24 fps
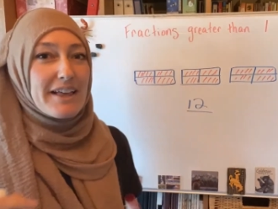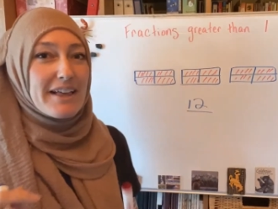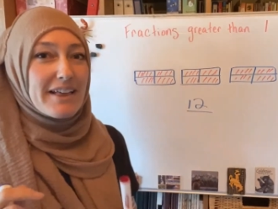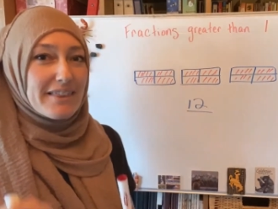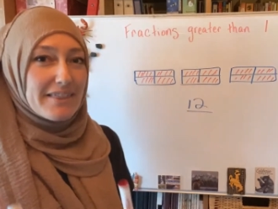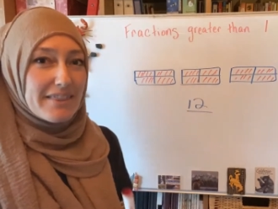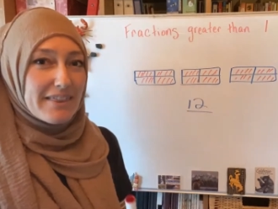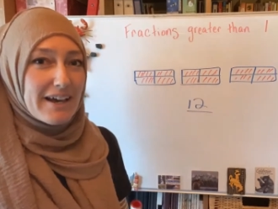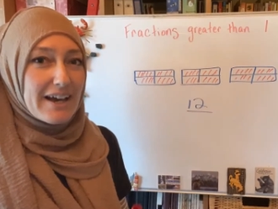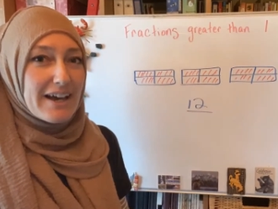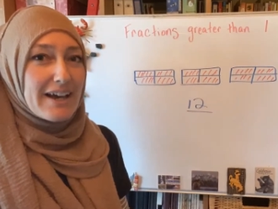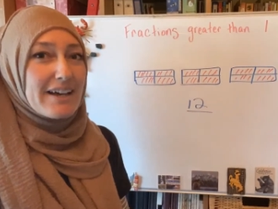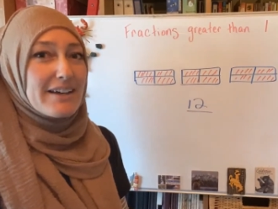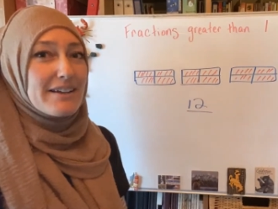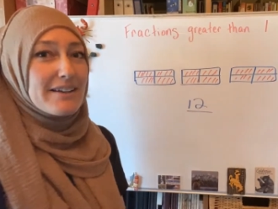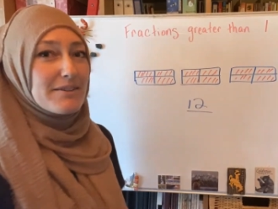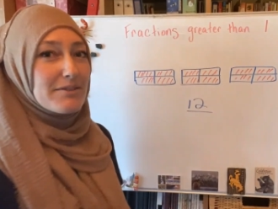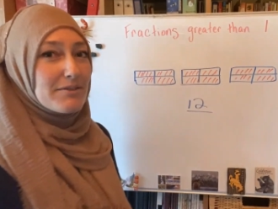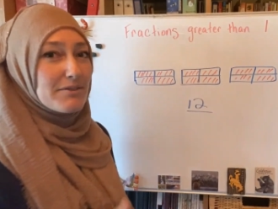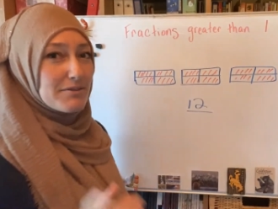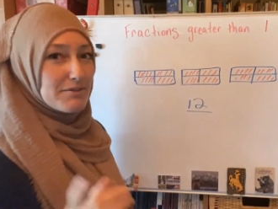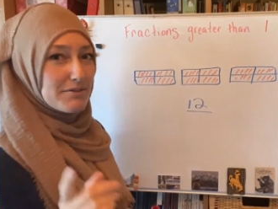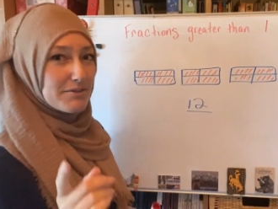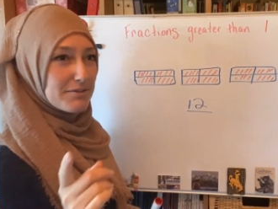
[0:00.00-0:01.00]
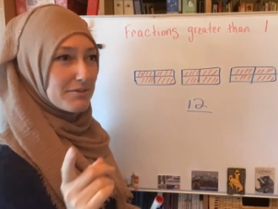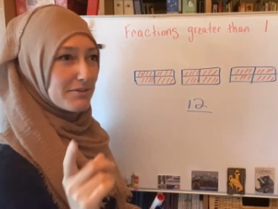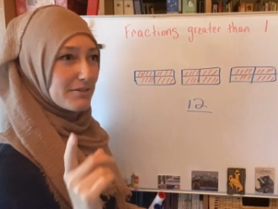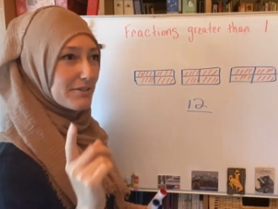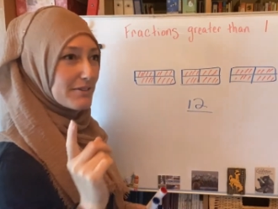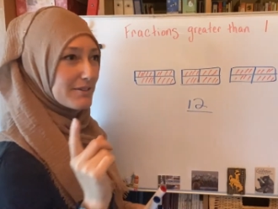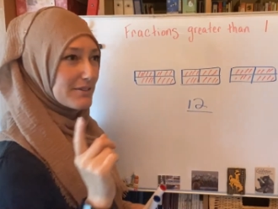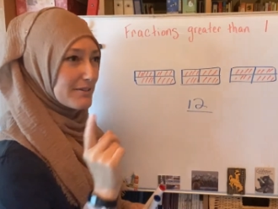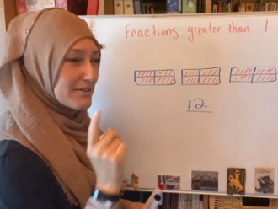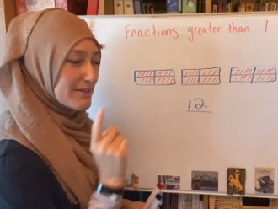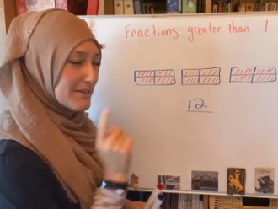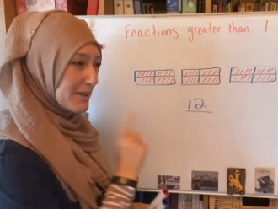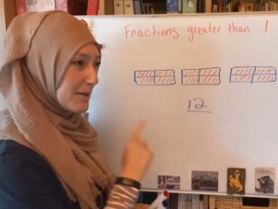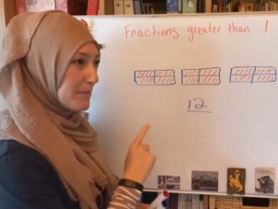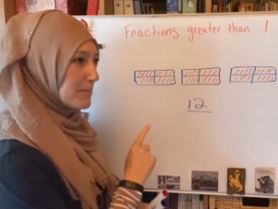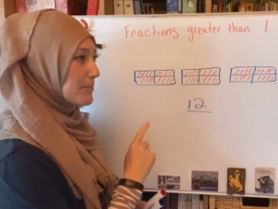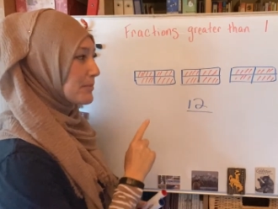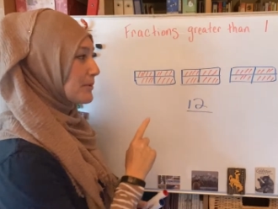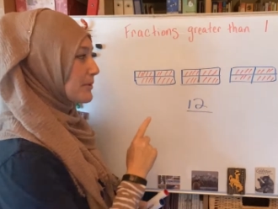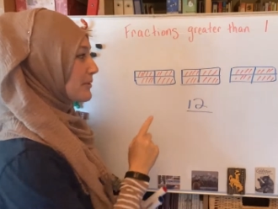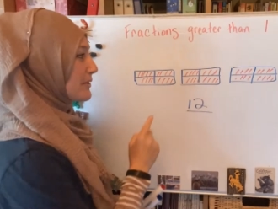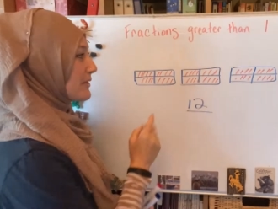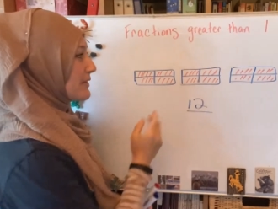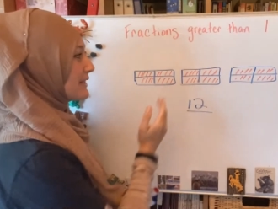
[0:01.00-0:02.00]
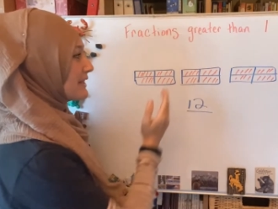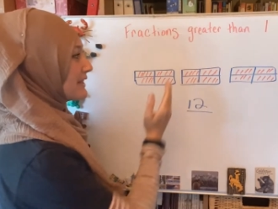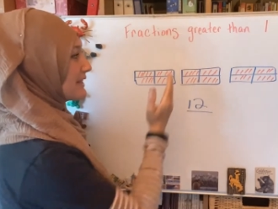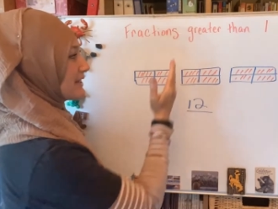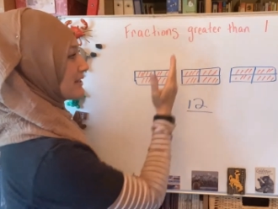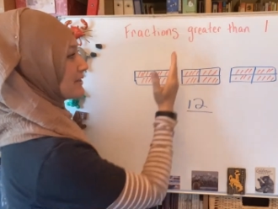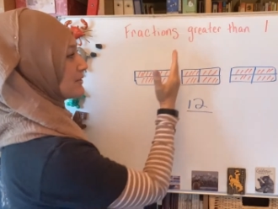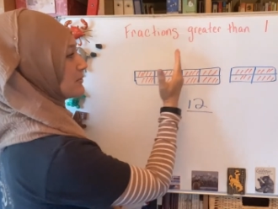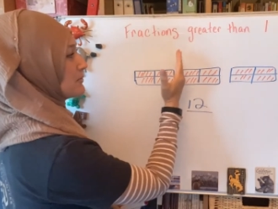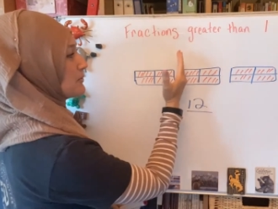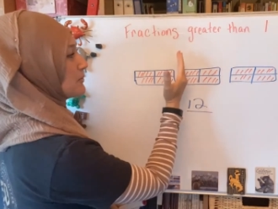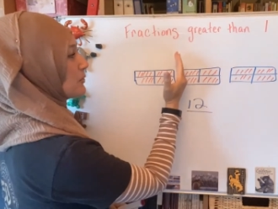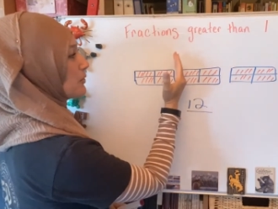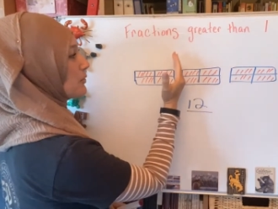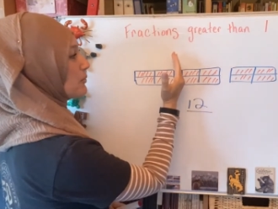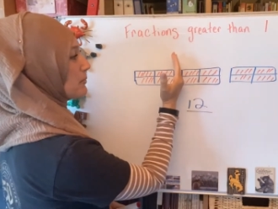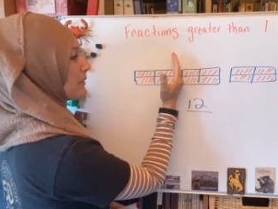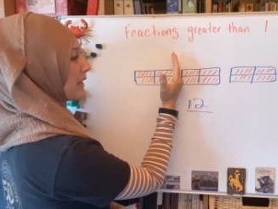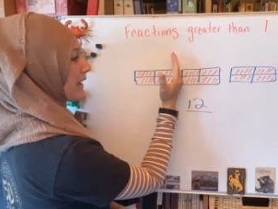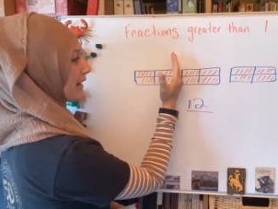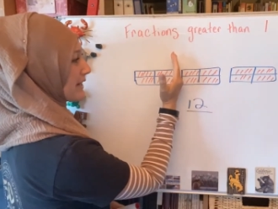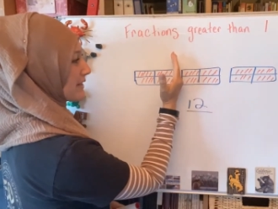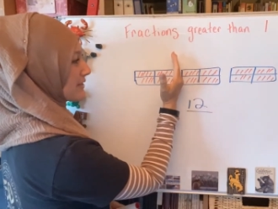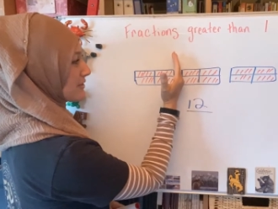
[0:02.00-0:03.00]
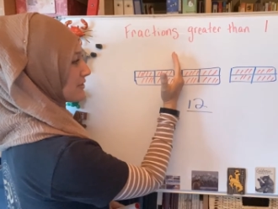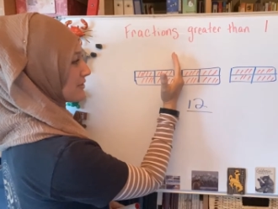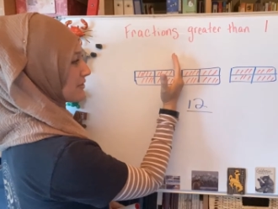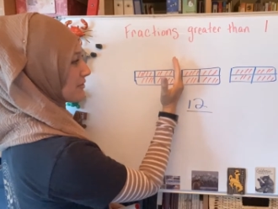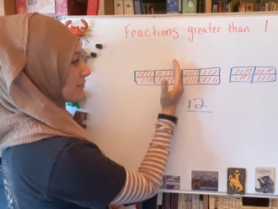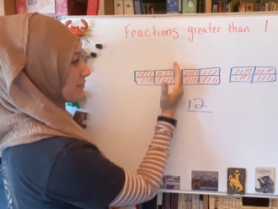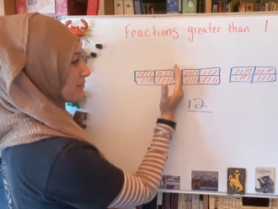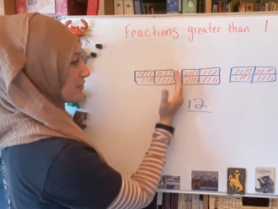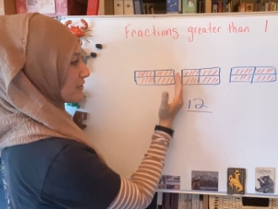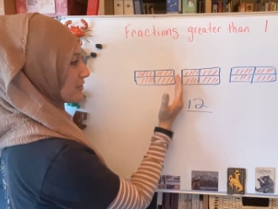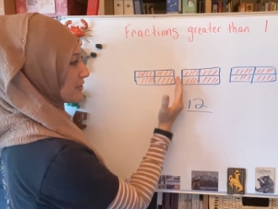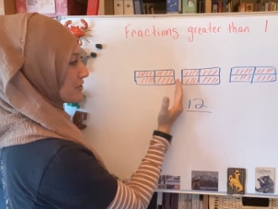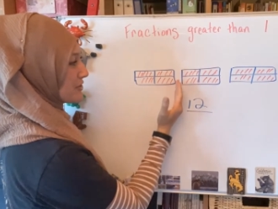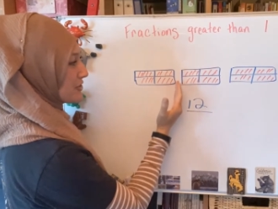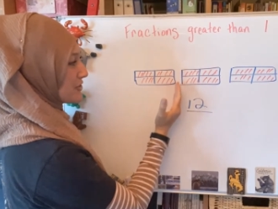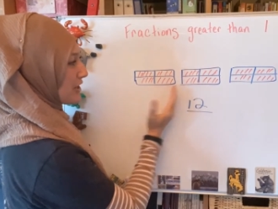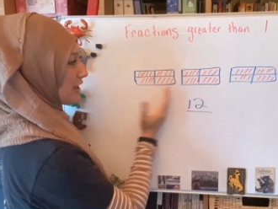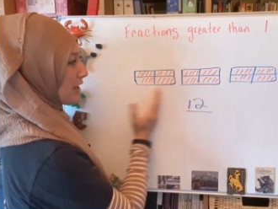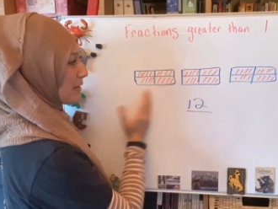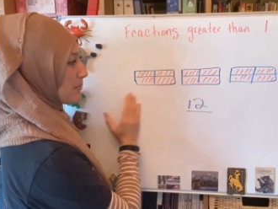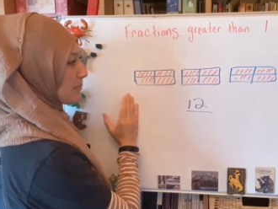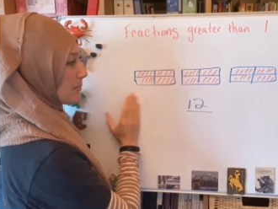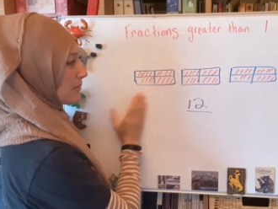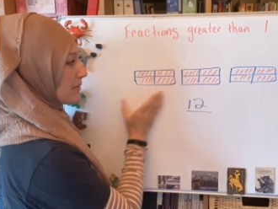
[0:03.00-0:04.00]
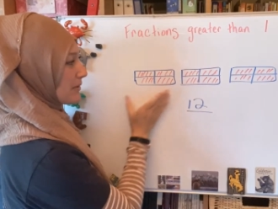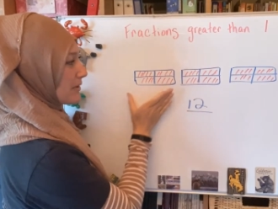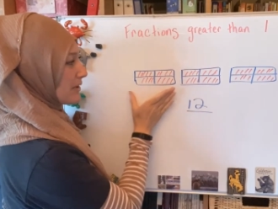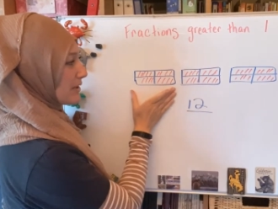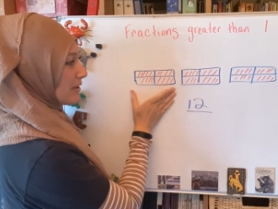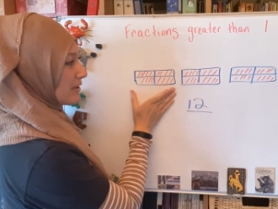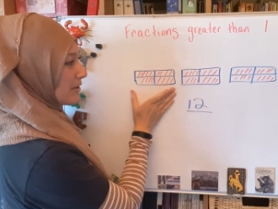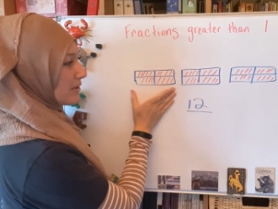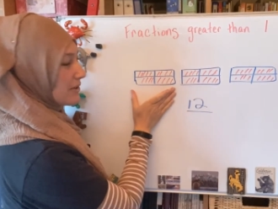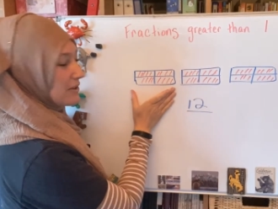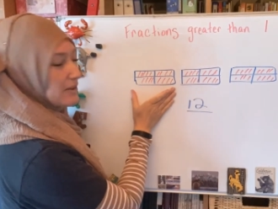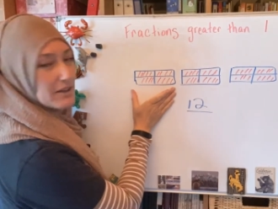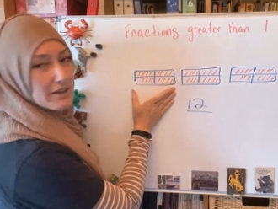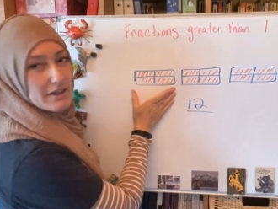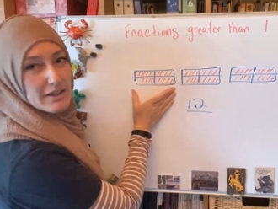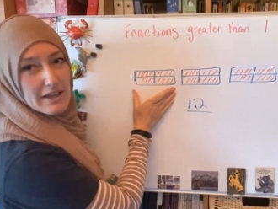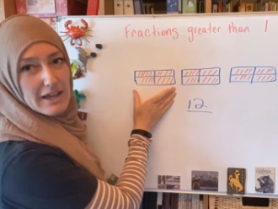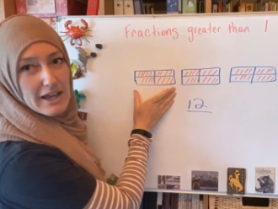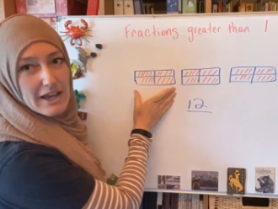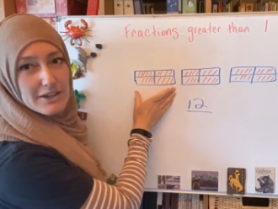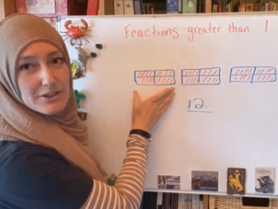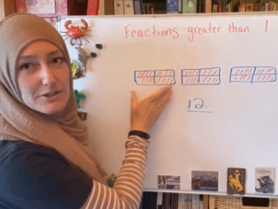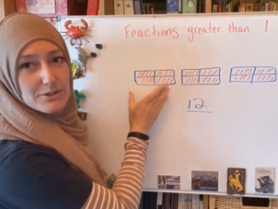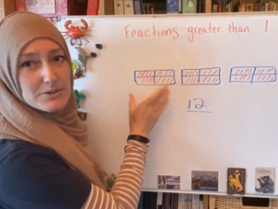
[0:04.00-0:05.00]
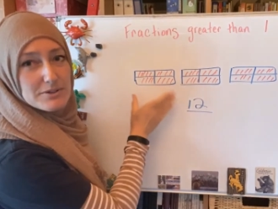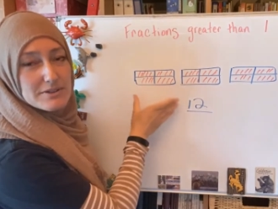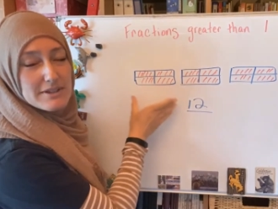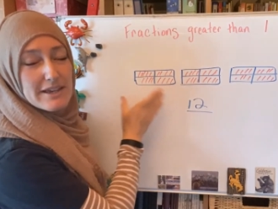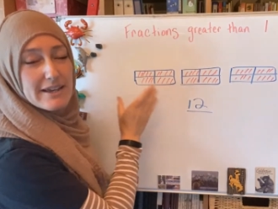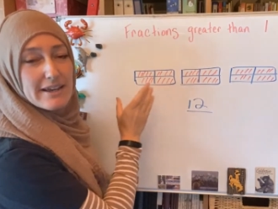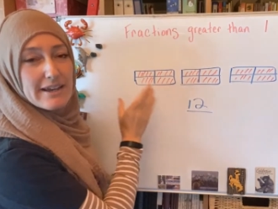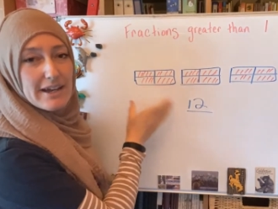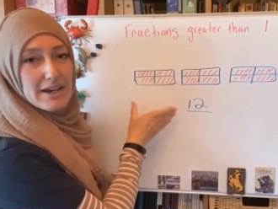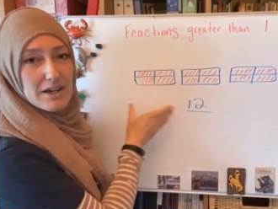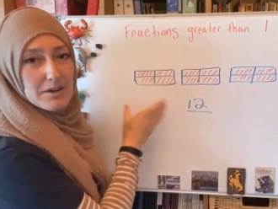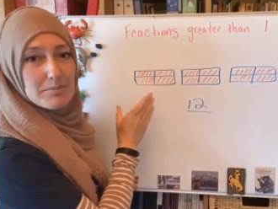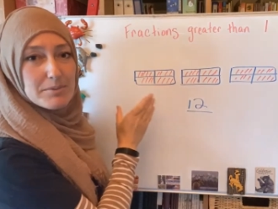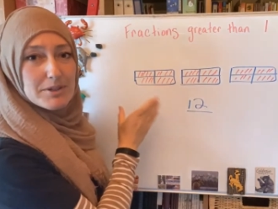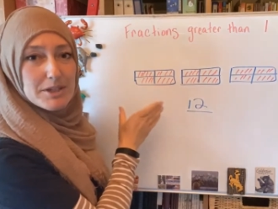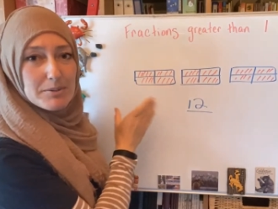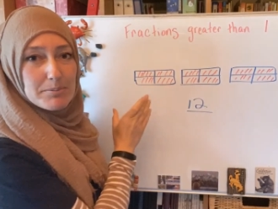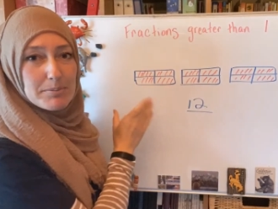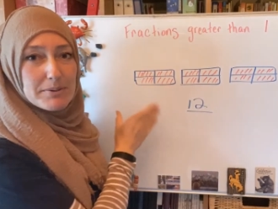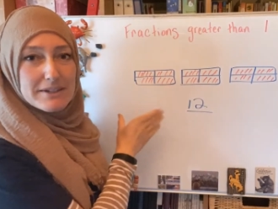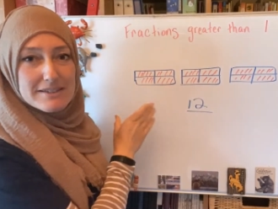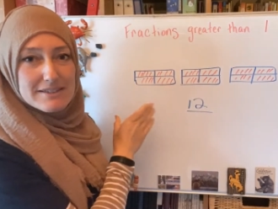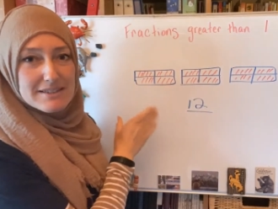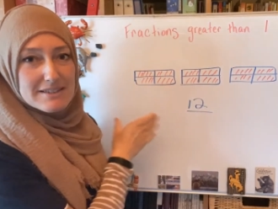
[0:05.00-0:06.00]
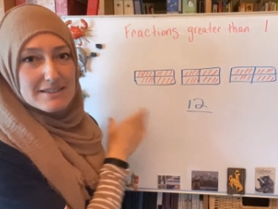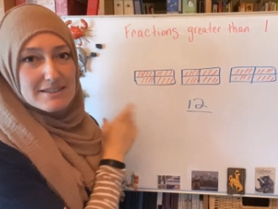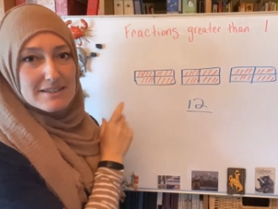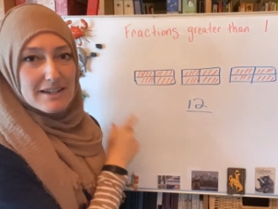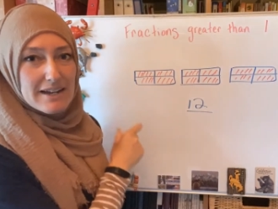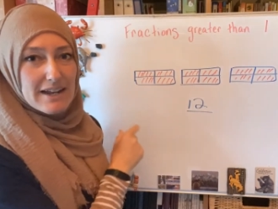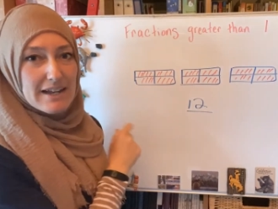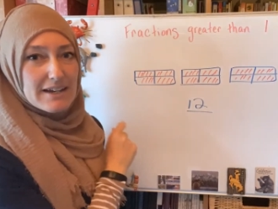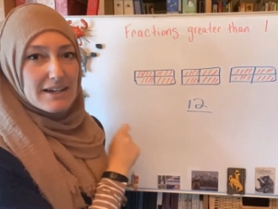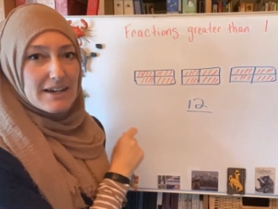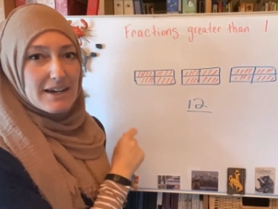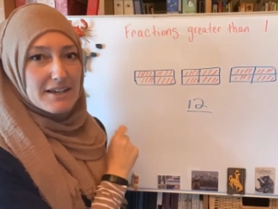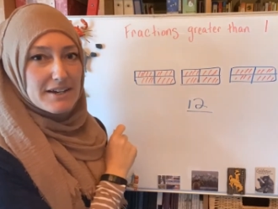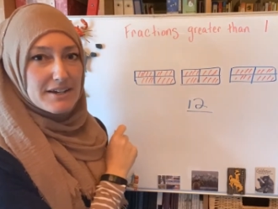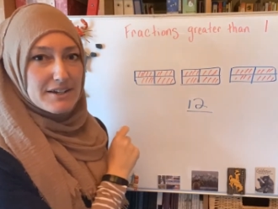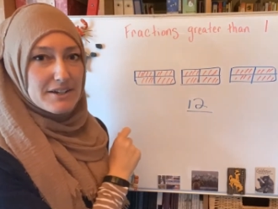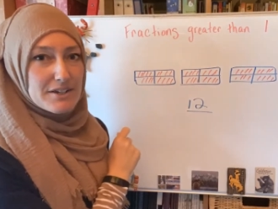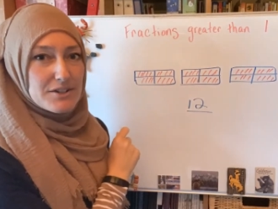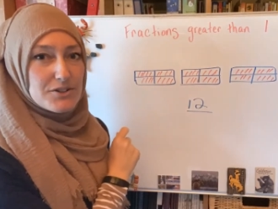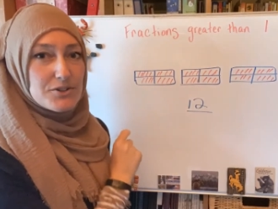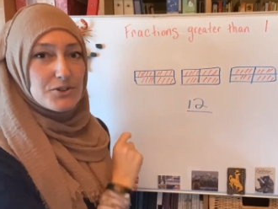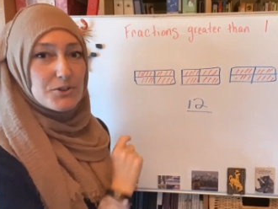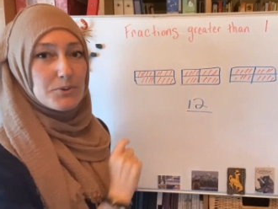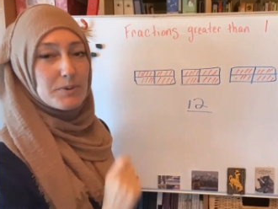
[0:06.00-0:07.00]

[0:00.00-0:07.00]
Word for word: That number is, you go back to the first shape and you say, how many pieces did I cut it into?